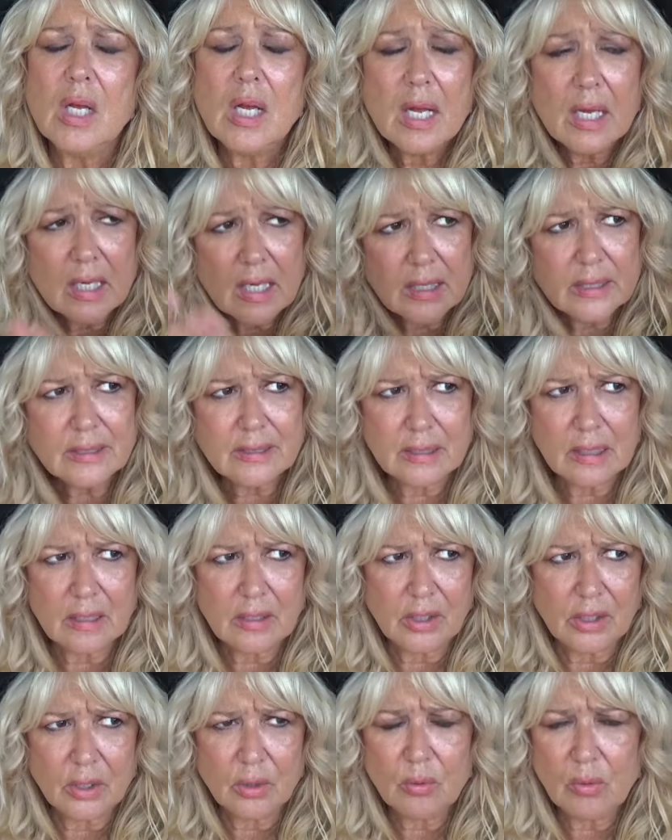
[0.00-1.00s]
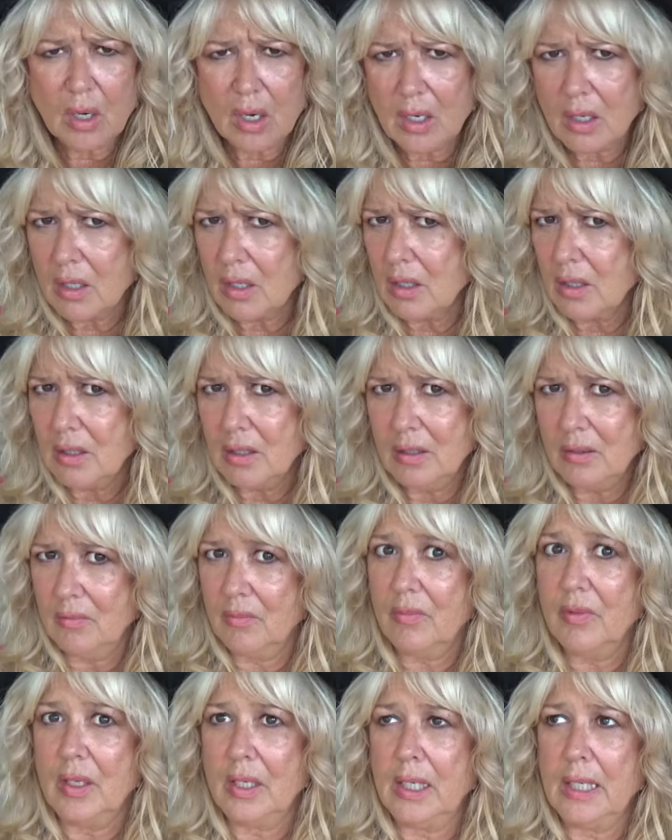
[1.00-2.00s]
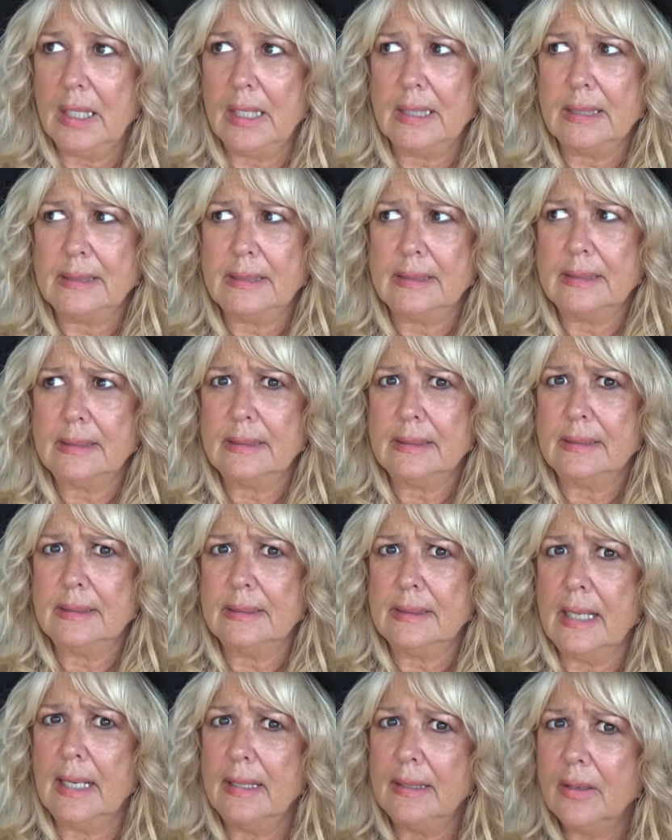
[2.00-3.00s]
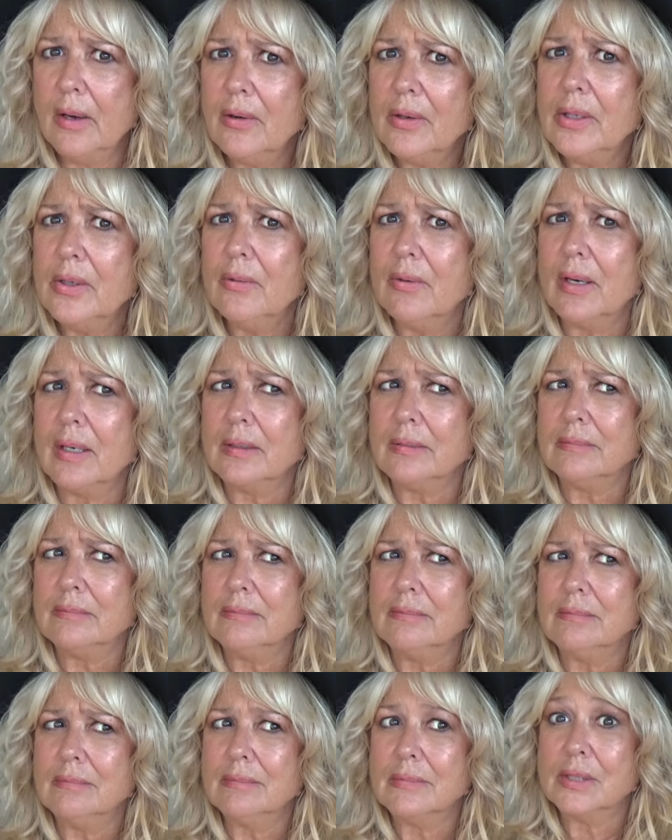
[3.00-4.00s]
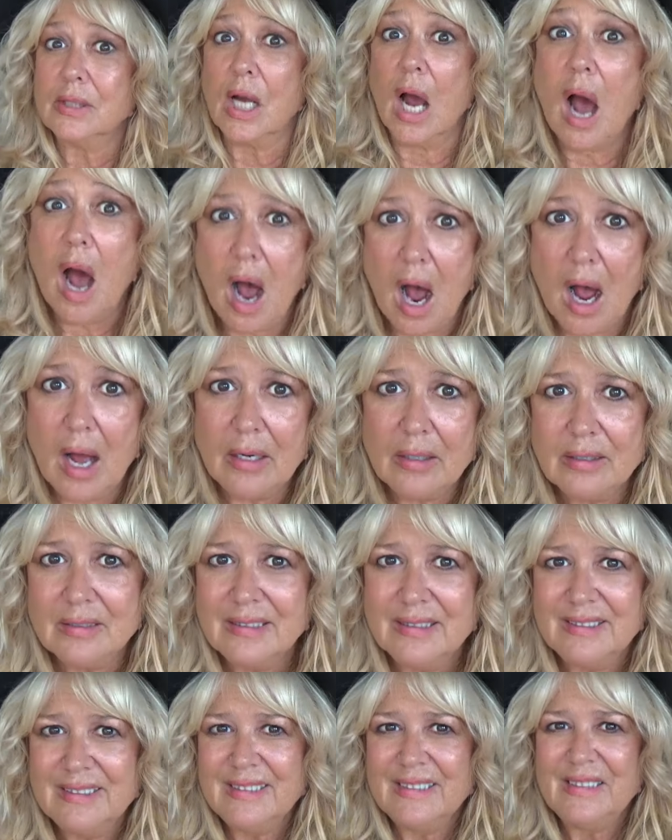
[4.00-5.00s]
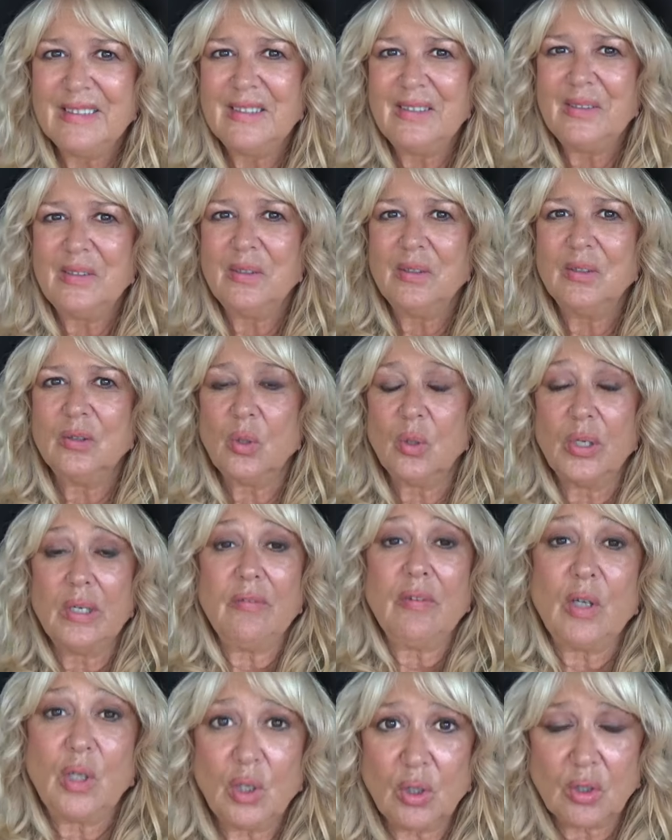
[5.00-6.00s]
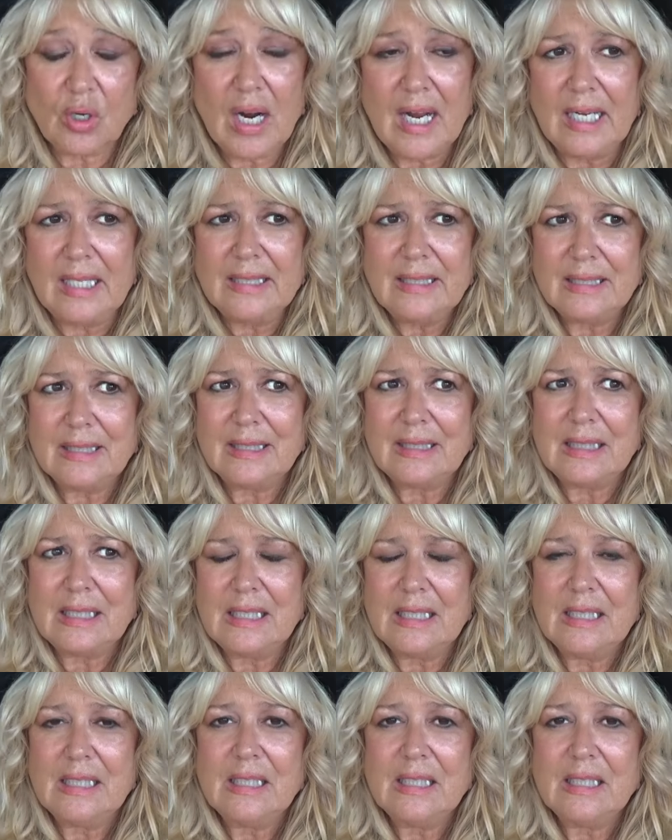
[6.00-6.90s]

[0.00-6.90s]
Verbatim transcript: And I said, You are thinking, I know you aren't God or even Christ.